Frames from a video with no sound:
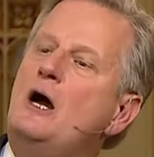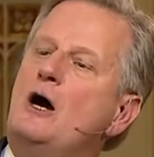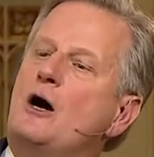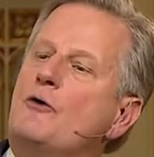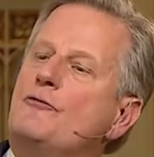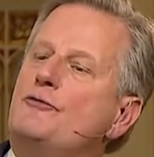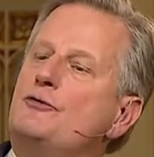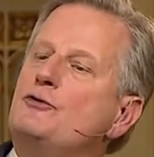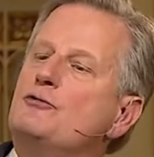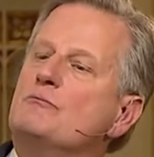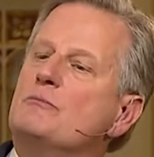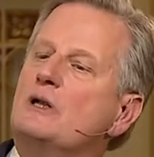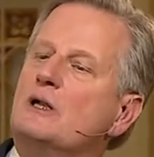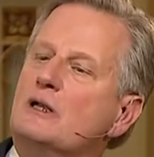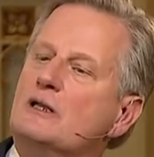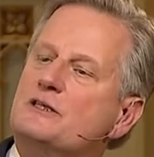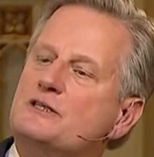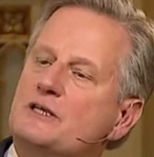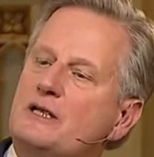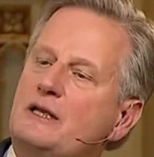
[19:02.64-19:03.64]
of
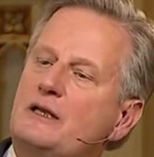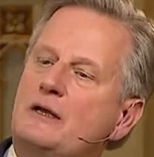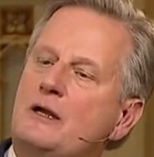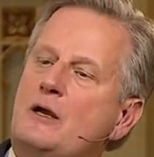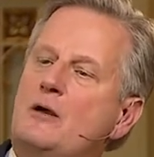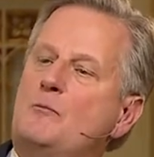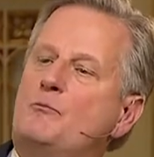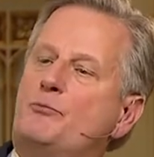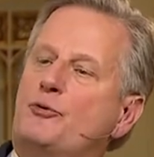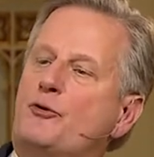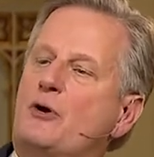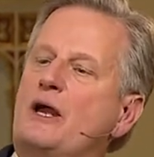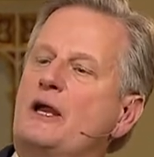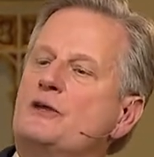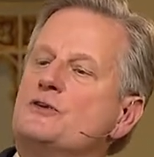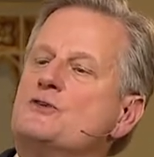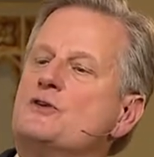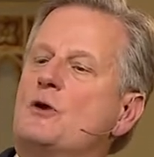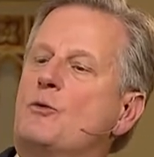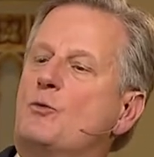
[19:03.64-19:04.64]
humility,
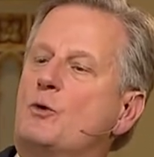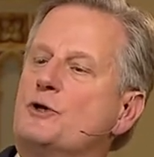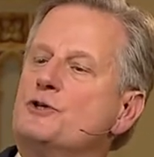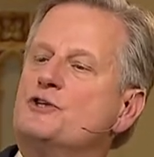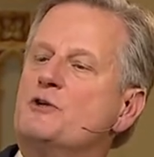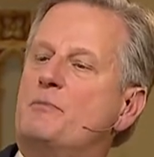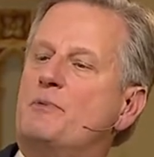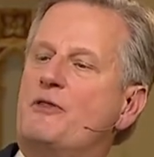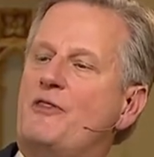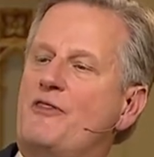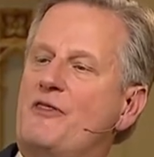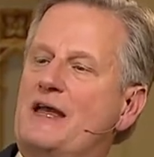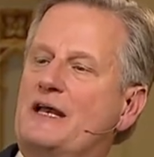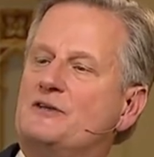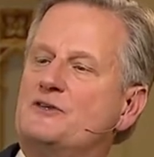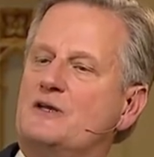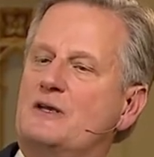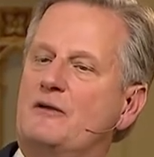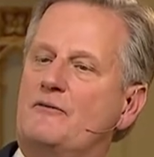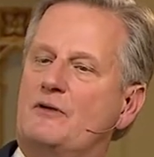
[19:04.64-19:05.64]
praise, worship, and
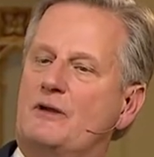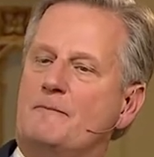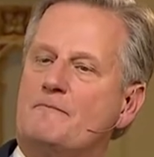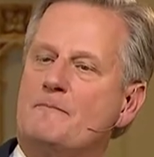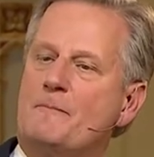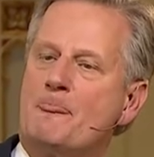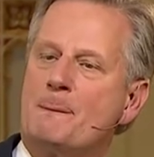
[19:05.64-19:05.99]
thanksgiving,